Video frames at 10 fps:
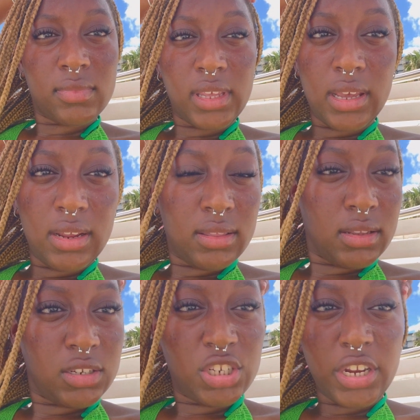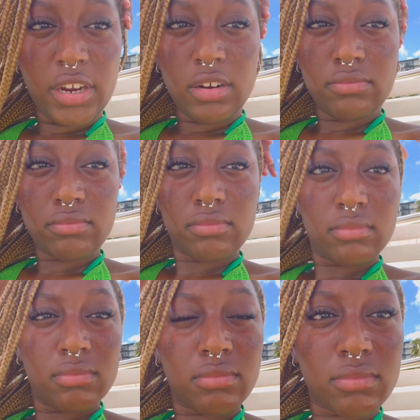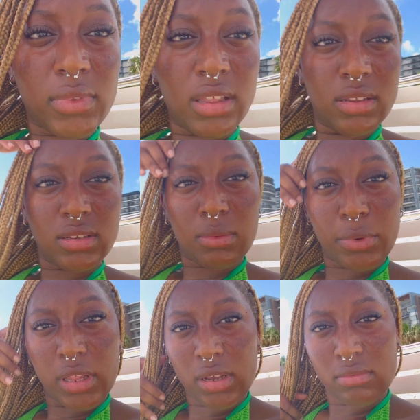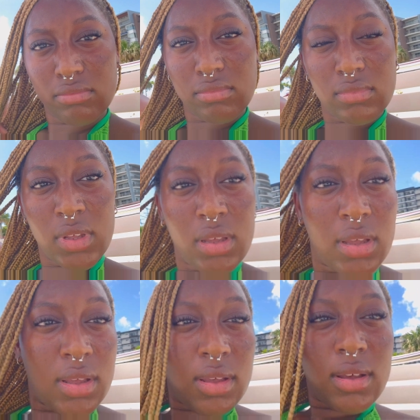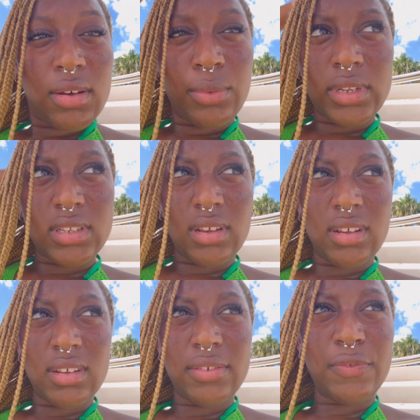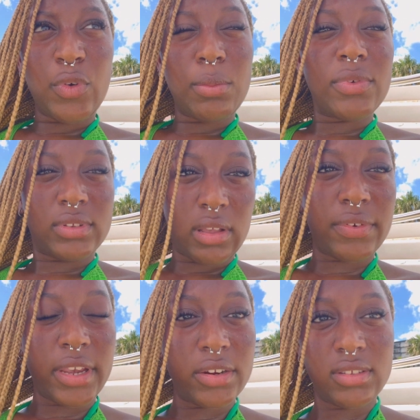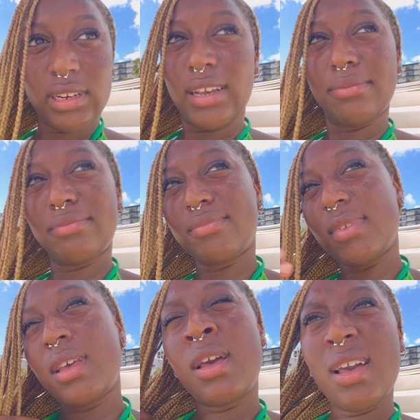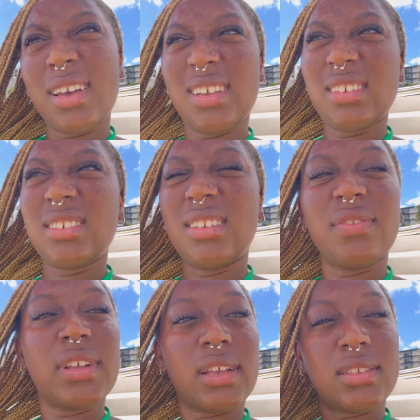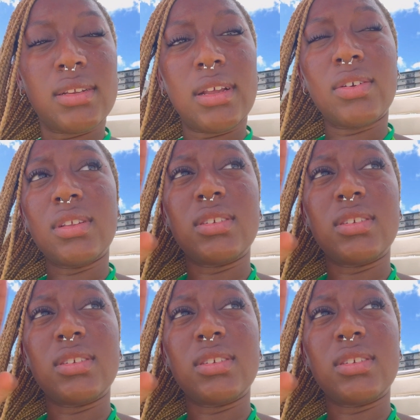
getting this chair and this umbrella was a form of self-care today. I just didn't feel like sitting out in the